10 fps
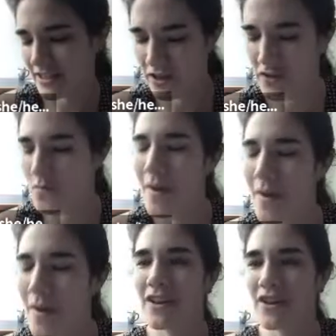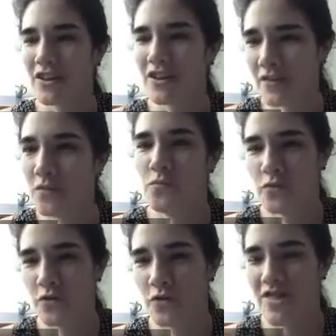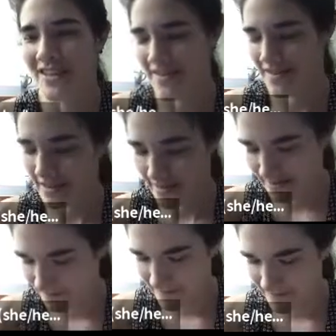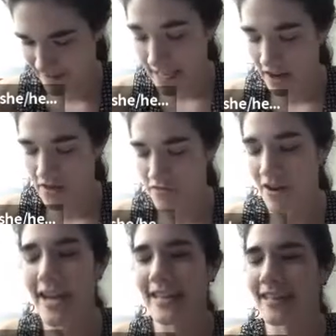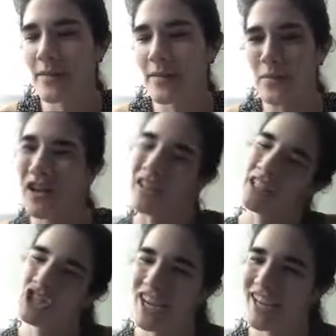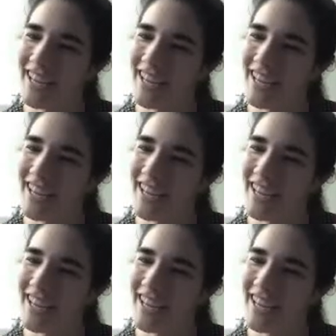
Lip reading: And so you might call this link on the right is sometimes called a